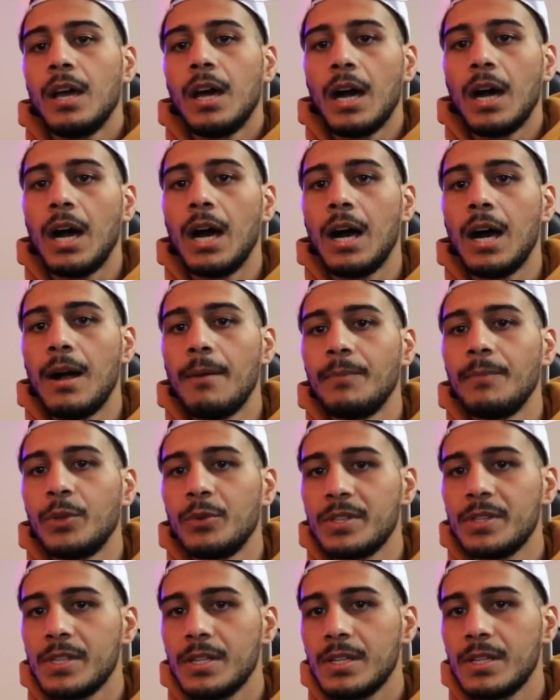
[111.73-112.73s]
The
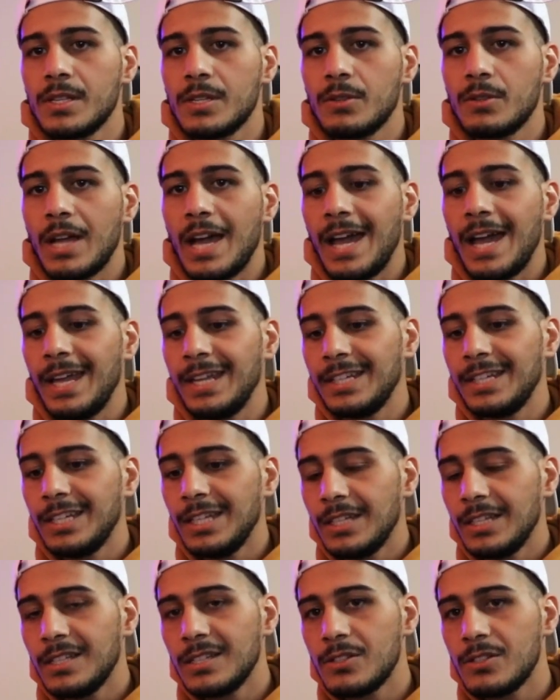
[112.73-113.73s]
reason is I
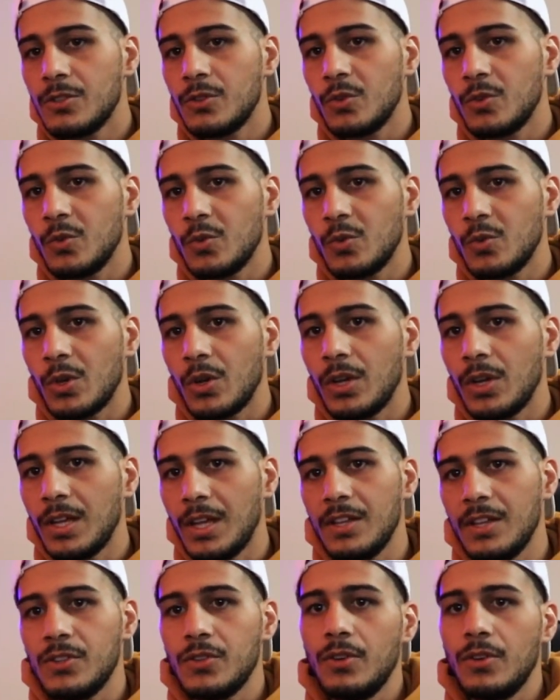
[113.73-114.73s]
needed to hit
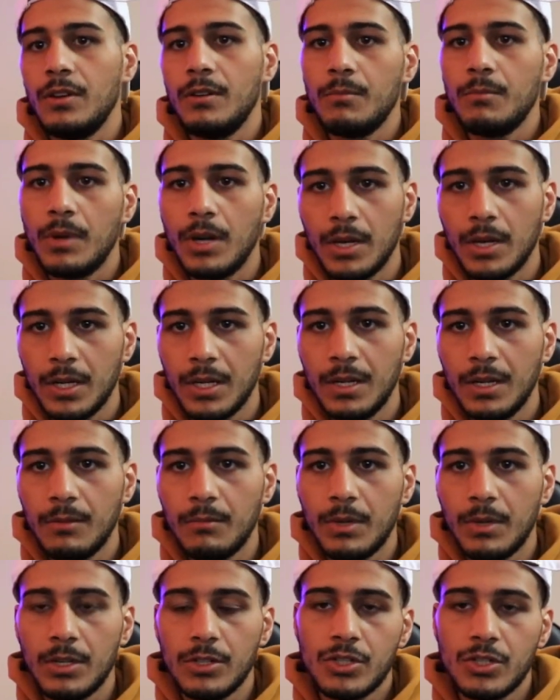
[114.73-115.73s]
a certain
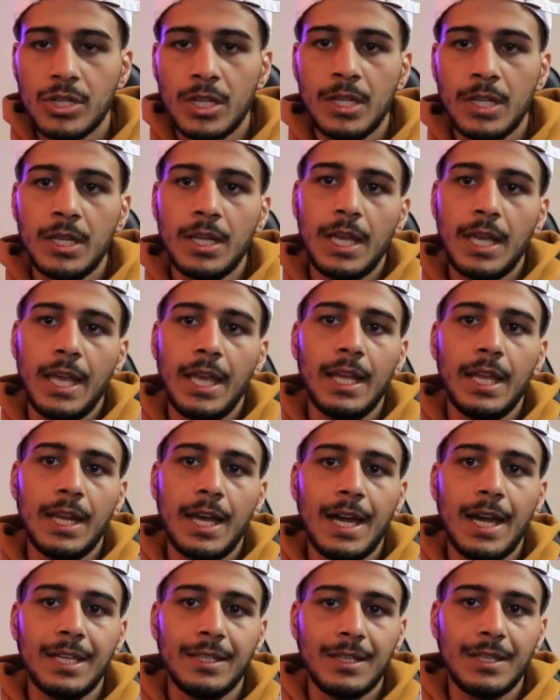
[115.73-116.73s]
margin, and
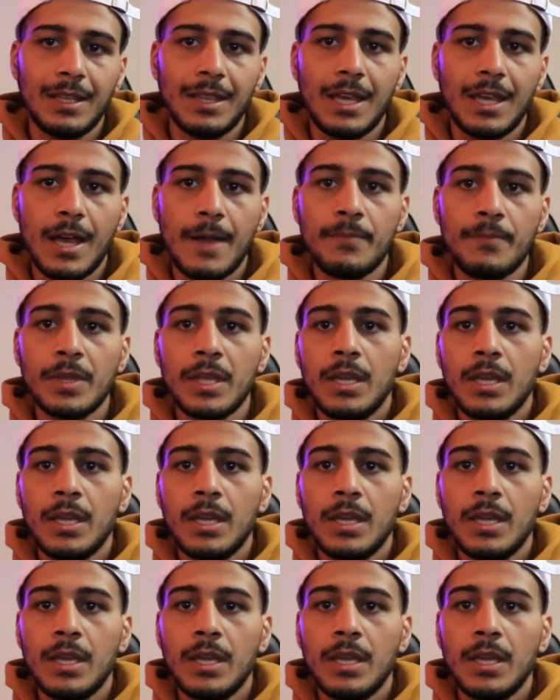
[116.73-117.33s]
I did that.